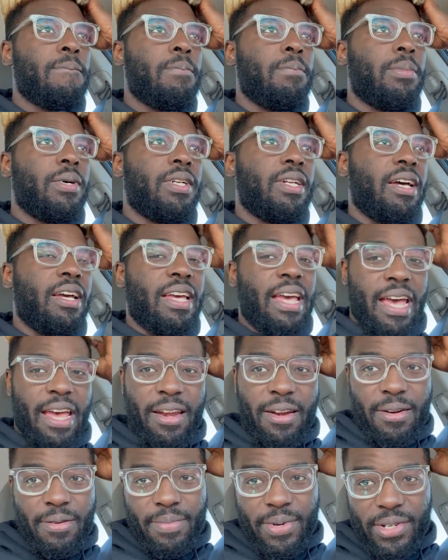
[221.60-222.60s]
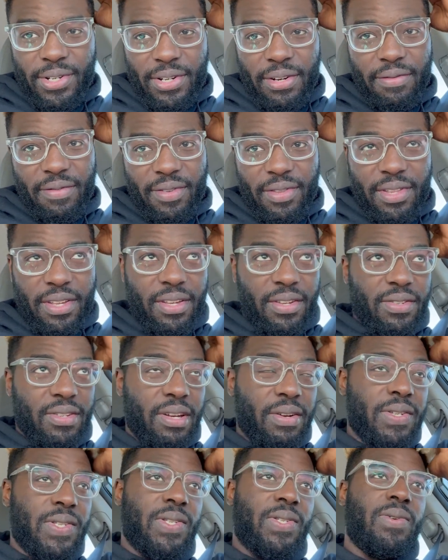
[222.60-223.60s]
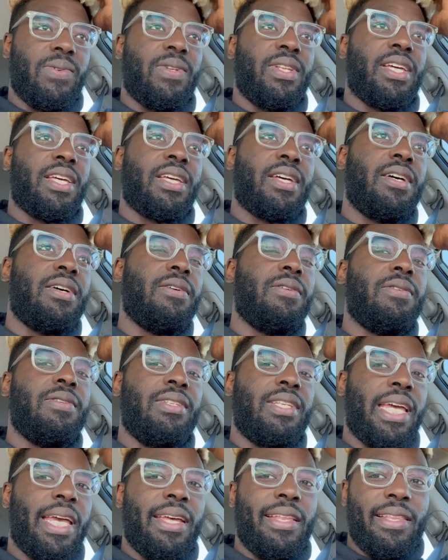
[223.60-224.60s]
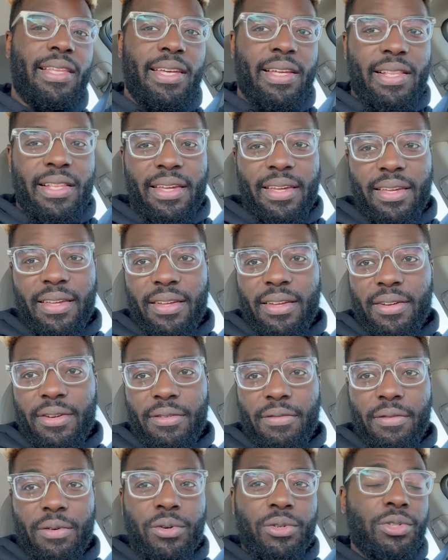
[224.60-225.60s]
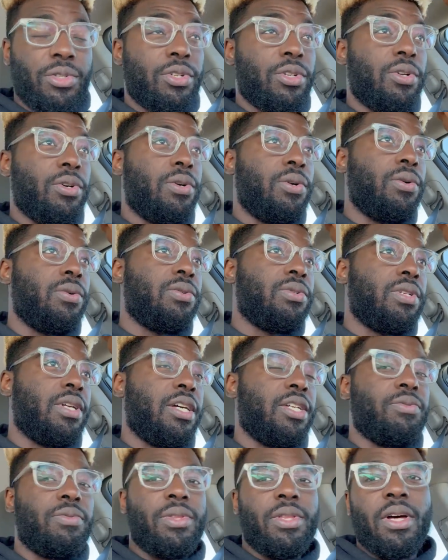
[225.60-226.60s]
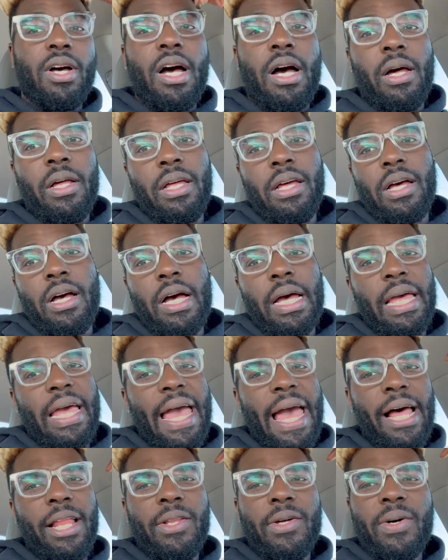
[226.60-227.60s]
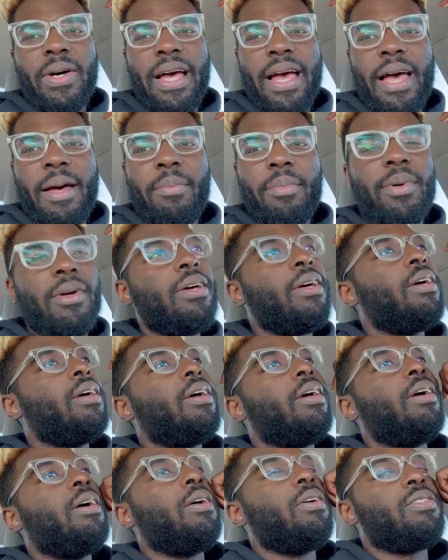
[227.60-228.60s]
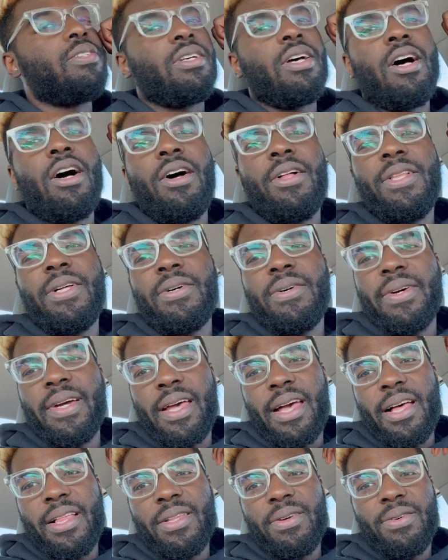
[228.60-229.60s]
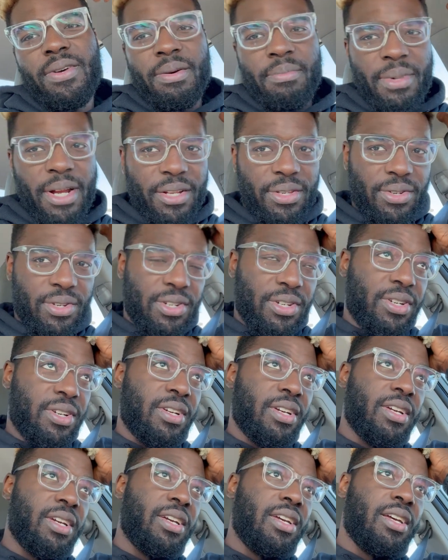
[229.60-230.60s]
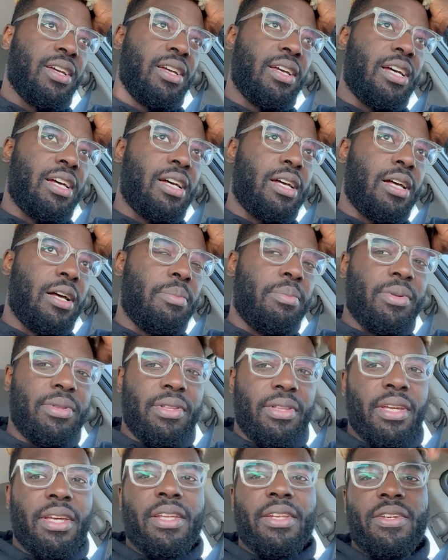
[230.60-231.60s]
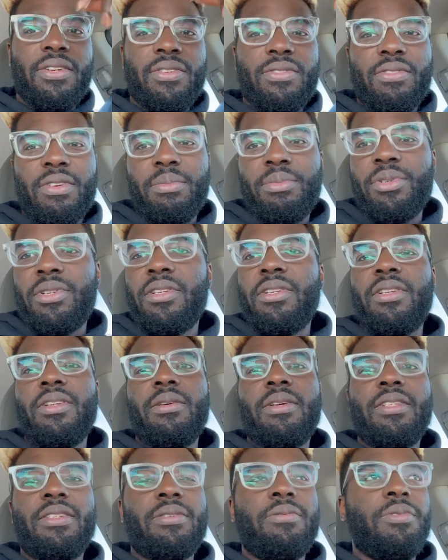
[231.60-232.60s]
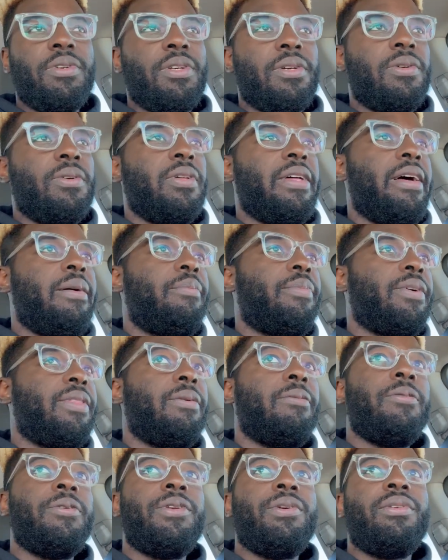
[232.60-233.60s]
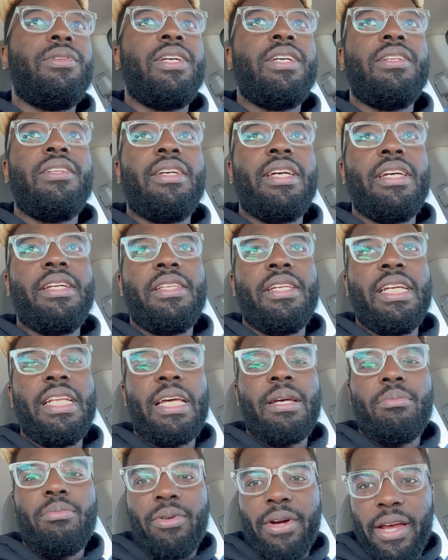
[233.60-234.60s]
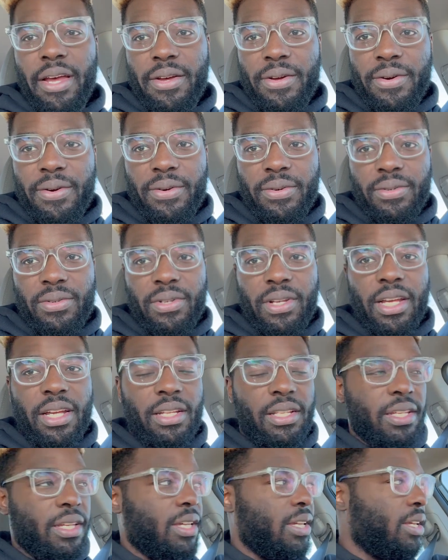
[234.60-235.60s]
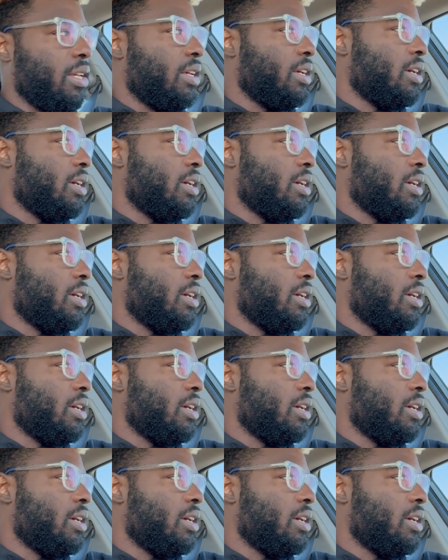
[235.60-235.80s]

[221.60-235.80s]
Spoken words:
But I added a bunch of different things. So I was doing like a daily, like a devotional slash with the Hallow app. Is it Hollow or Hallow? I'm not too sure. I'll put the link in the description. It's a really cool app where they were doing like daily, like prayers, daily